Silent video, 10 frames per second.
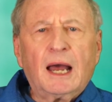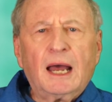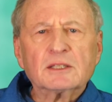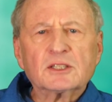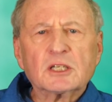
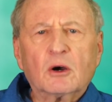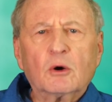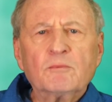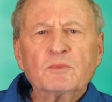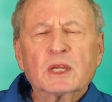And
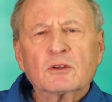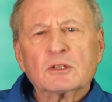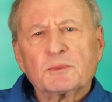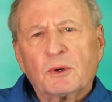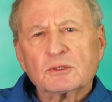so
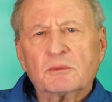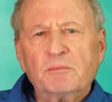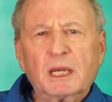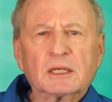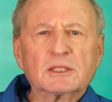you're supposed to
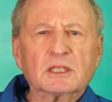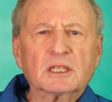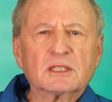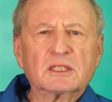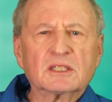mix
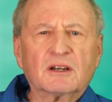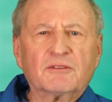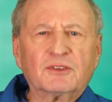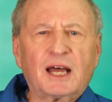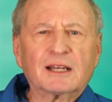this
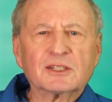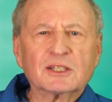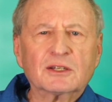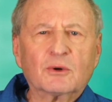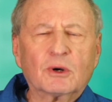
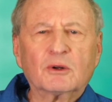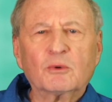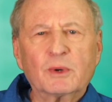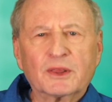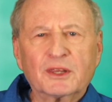flaxseed
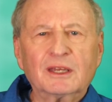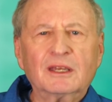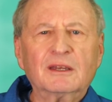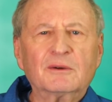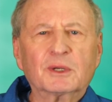oil with
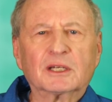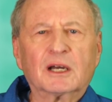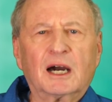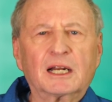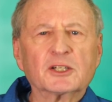the
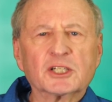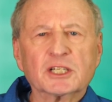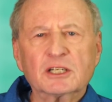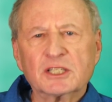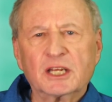cottage cheese.